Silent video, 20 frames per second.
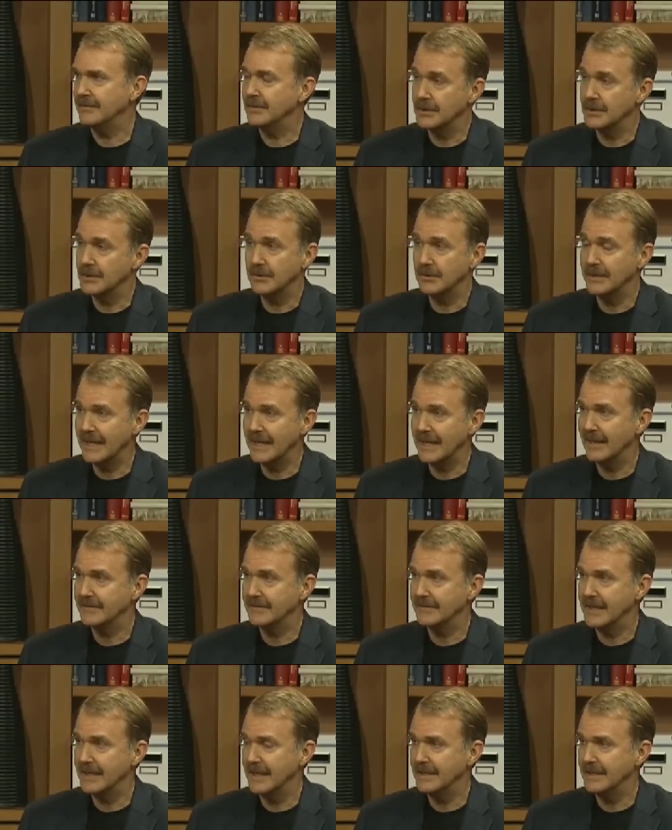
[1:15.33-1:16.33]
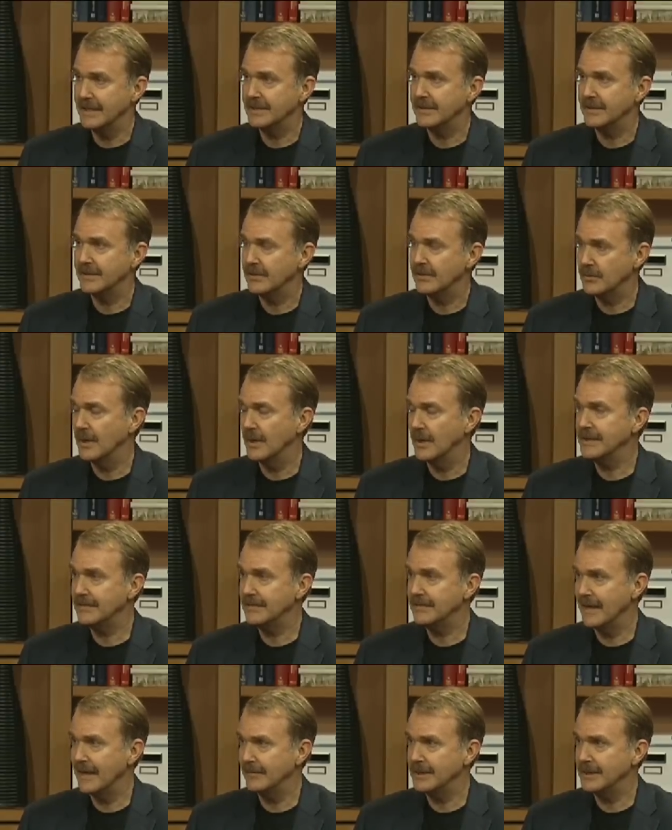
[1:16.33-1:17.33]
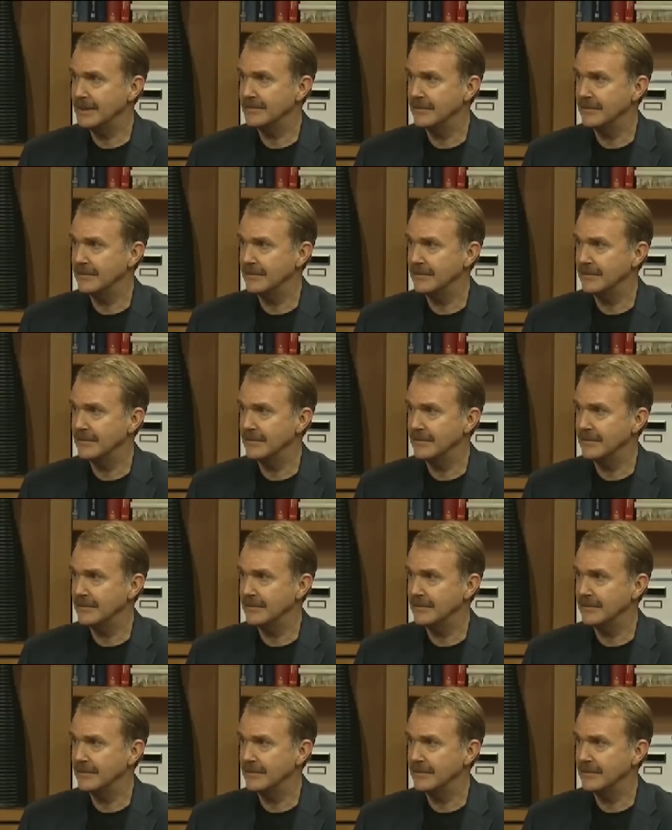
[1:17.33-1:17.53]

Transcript: for two and a half days 20 families